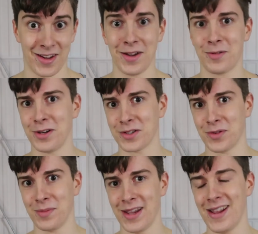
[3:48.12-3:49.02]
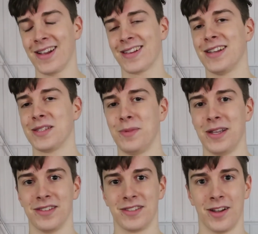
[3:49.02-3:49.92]
It works for me, gets me
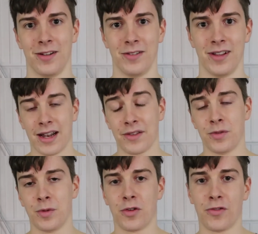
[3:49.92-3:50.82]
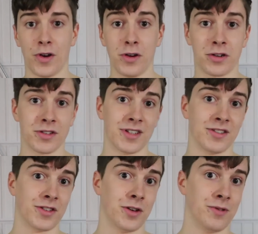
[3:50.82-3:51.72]
in the zone. And if you're more focused
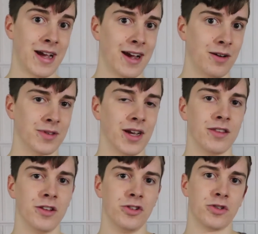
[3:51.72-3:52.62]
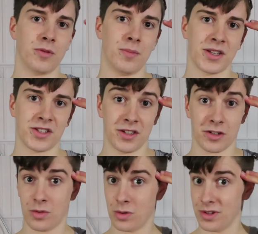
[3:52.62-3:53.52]
and zoned out, the
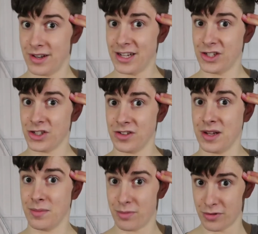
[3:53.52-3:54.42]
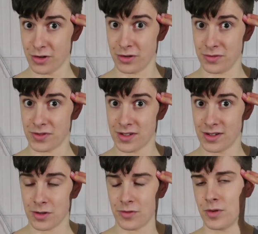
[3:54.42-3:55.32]
neuromuscular coordination improves.
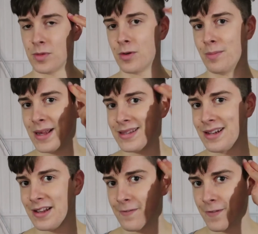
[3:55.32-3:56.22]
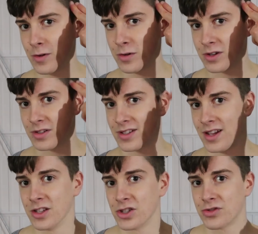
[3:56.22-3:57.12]
So if you're more mentally focused,
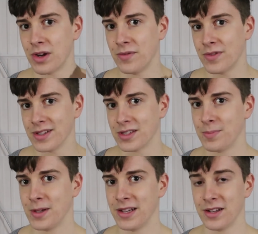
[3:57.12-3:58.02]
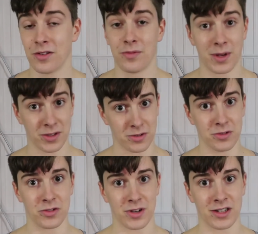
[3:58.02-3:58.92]
the strength and speed of muscle
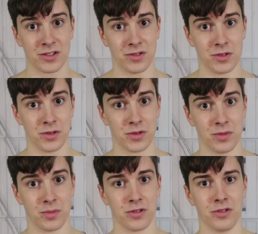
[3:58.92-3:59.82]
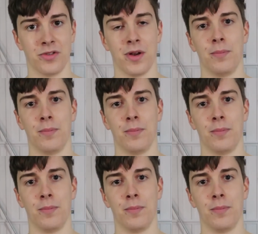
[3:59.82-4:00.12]
contractions also improve,